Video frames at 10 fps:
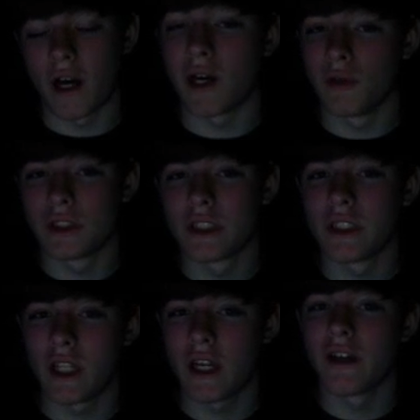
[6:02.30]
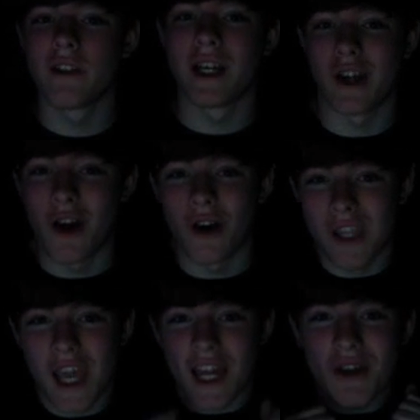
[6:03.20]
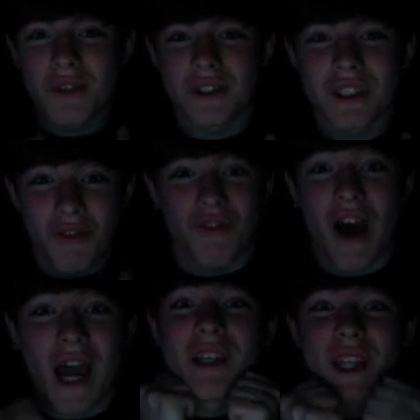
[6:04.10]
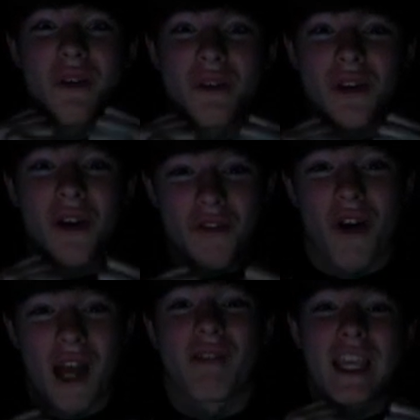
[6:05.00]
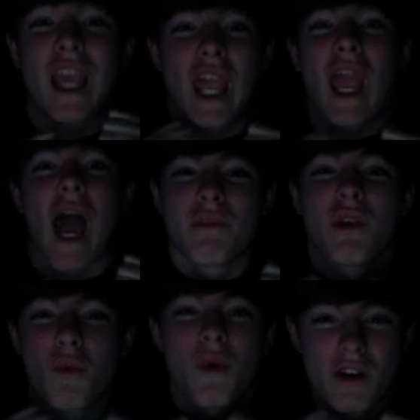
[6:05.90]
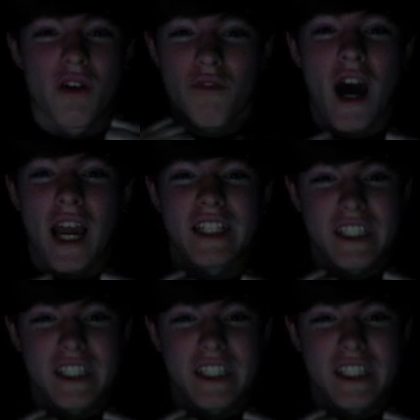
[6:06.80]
I was in there like, oh yeah, no one's gonna find me, yeah, I'm the winner of hide and